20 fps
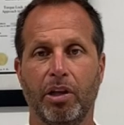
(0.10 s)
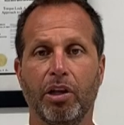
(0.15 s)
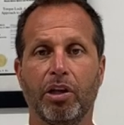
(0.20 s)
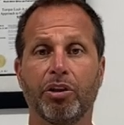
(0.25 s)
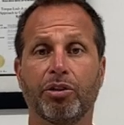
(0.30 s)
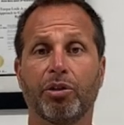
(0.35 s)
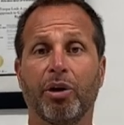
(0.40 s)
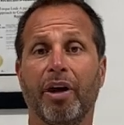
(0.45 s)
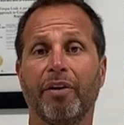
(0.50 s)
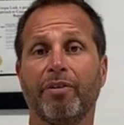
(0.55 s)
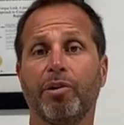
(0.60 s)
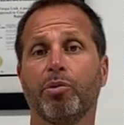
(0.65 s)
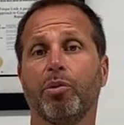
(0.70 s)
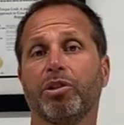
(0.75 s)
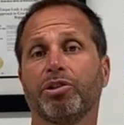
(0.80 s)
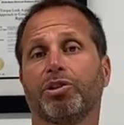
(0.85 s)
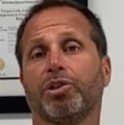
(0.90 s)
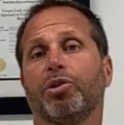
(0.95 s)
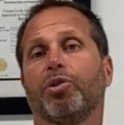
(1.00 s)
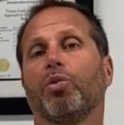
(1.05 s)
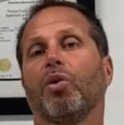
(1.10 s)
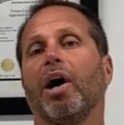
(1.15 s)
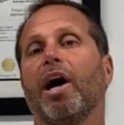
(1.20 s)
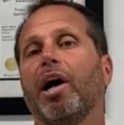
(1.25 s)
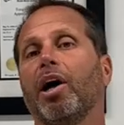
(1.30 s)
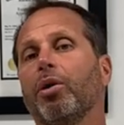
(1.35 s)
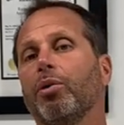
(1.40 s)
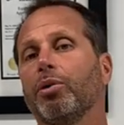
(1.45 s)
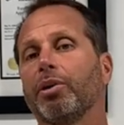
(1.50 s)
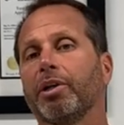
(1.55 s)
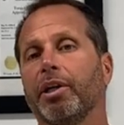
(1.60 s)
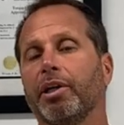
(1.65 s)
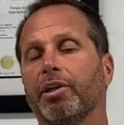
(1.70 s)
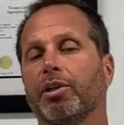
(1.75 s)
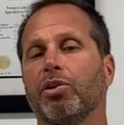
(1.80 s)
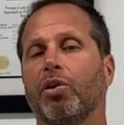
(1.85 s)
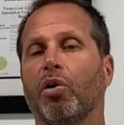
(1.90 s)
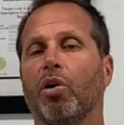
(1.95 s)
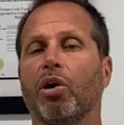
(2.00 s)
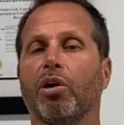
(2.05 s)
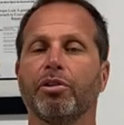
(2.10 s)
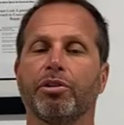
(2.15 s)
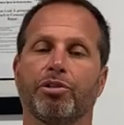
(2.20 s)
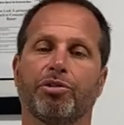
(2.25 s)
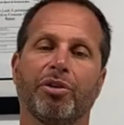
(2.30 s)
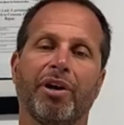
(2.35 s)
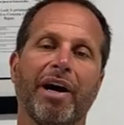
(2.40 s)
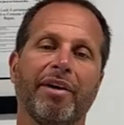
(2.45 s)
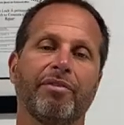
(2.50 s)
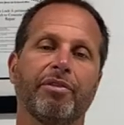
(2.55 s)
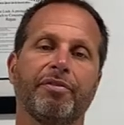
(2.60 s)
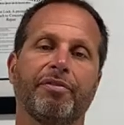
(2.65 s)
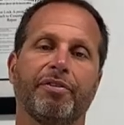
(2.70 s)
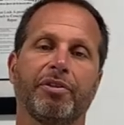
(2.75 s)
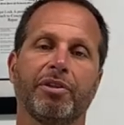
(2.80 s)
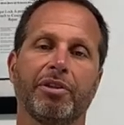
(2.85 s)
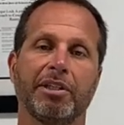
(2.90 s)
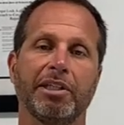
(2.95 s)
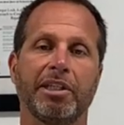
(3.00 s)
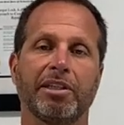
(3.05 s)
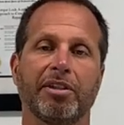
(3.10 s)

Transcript: So every once in a while, we'll get a call to travel for a leak